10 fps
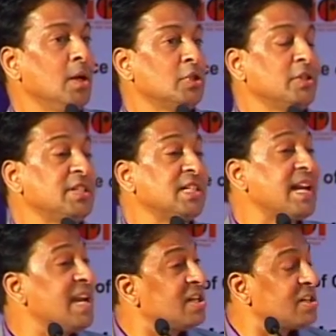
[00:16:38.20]
So this is
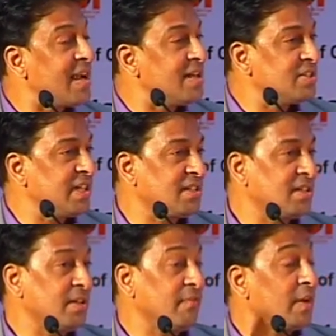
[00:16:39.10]
in
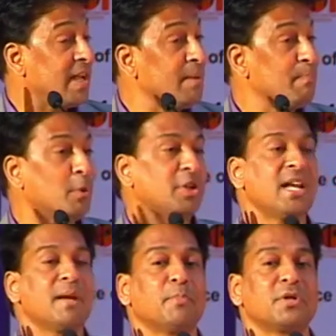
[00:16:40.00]
transit for input
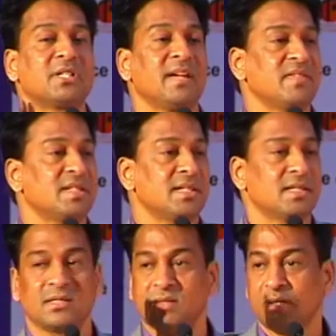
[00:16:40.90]
and input
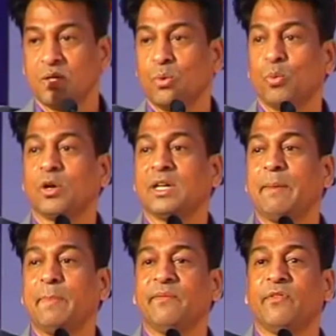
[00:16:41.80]
services. What
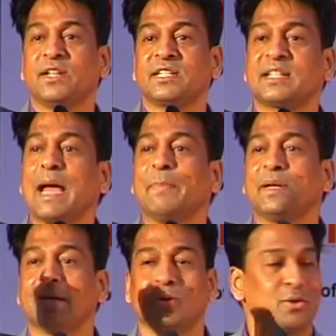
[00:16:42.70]
happened for his
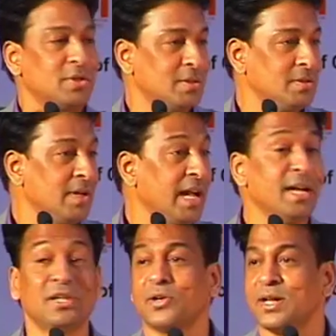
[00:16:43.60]
capital goods
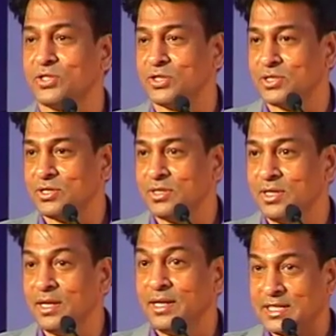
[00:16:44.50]
in transit?
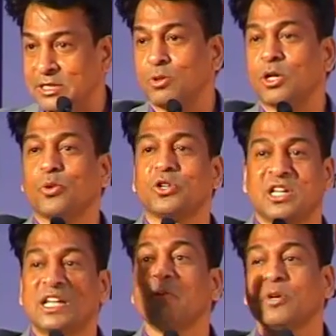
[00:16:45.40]
This was the
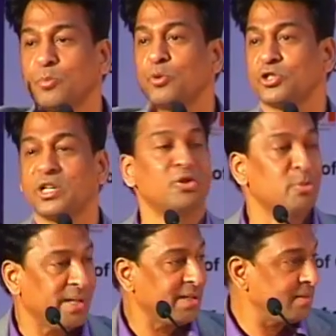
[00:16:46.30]
question he was posting to
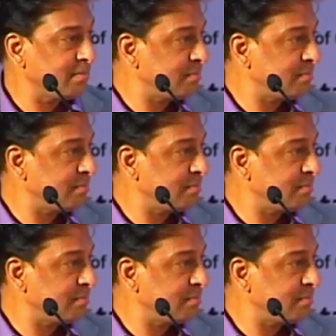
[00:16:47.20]
me.